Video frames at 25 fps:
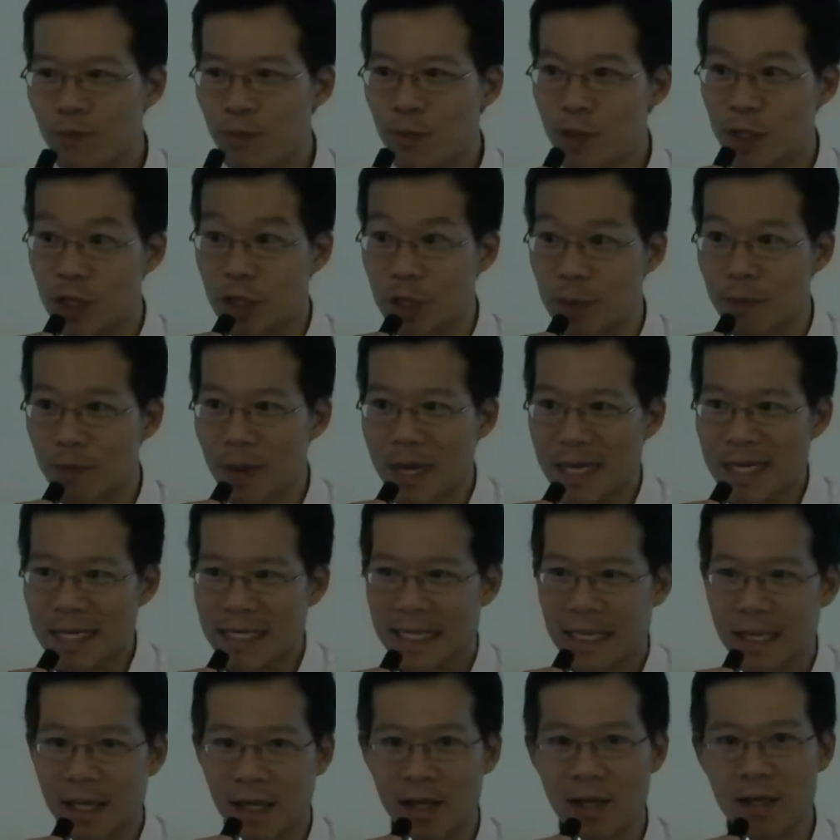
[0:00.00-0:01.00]
which is
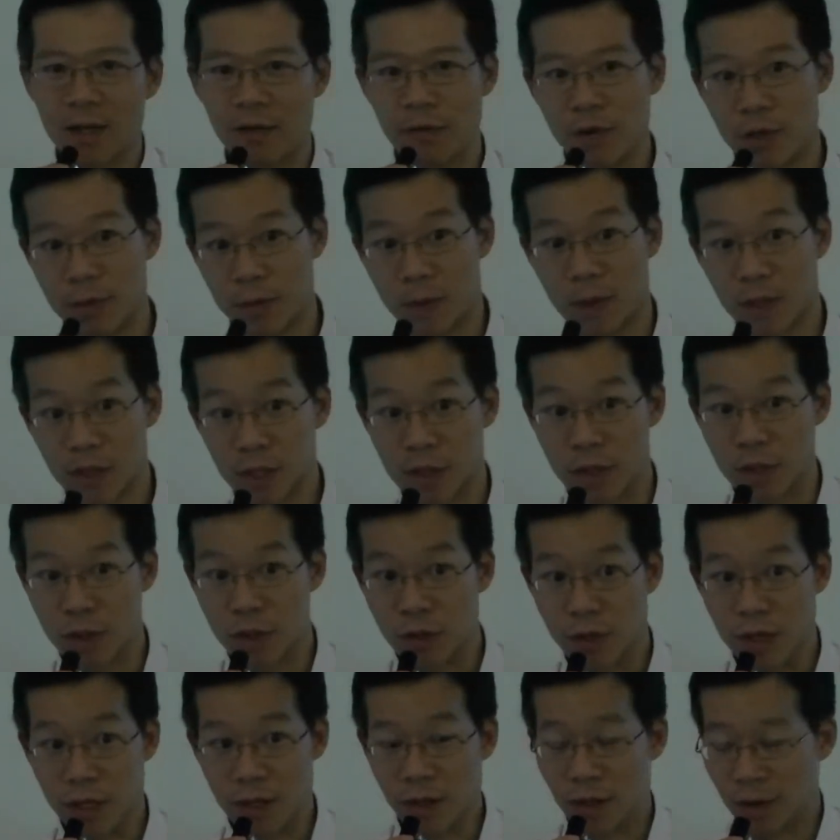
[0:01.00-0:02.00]
basically a
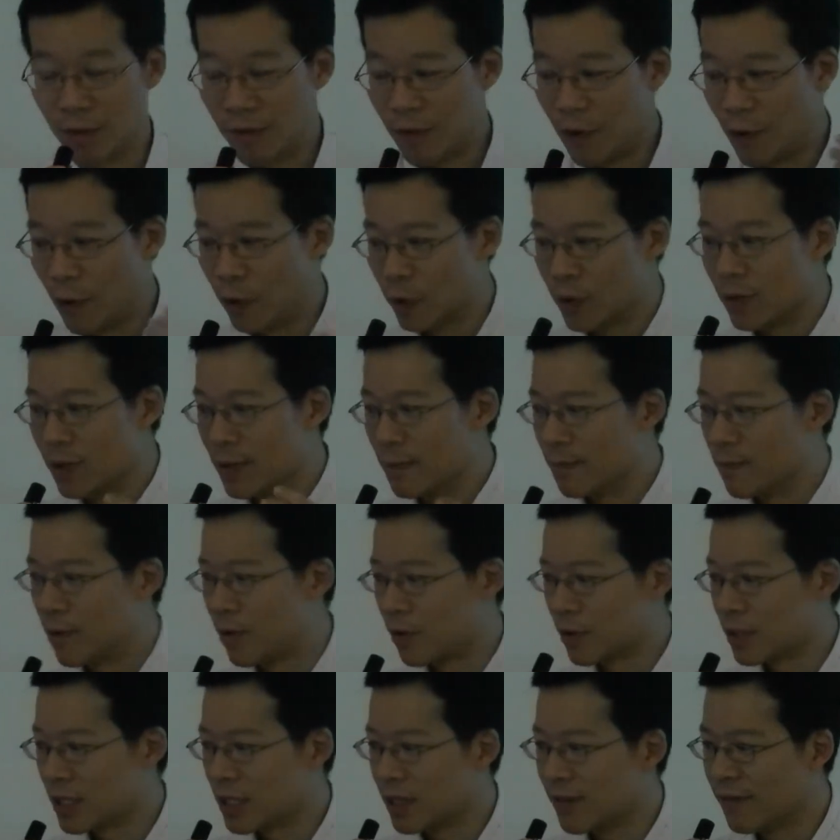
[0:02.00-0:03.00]
repository of all the
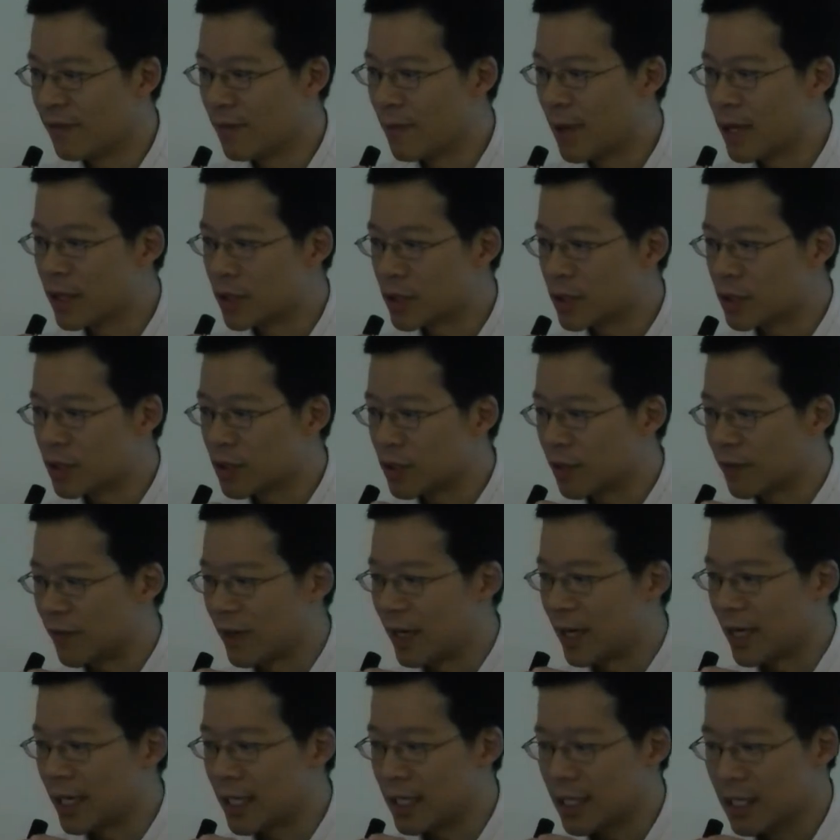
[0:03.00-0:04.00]
important information of
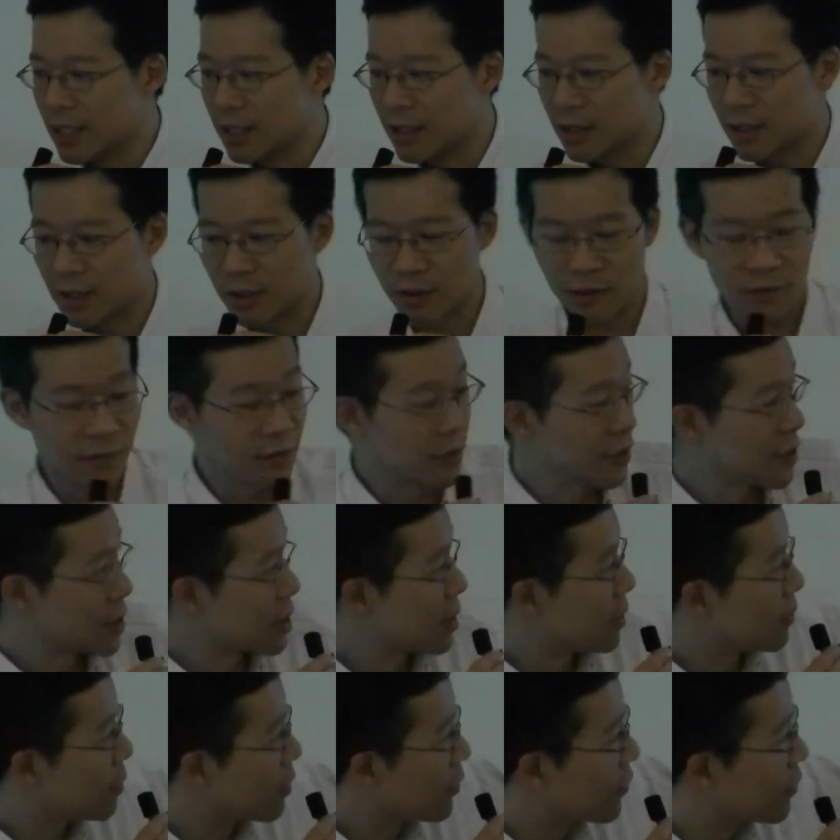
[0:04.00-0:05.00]
IE. So for example,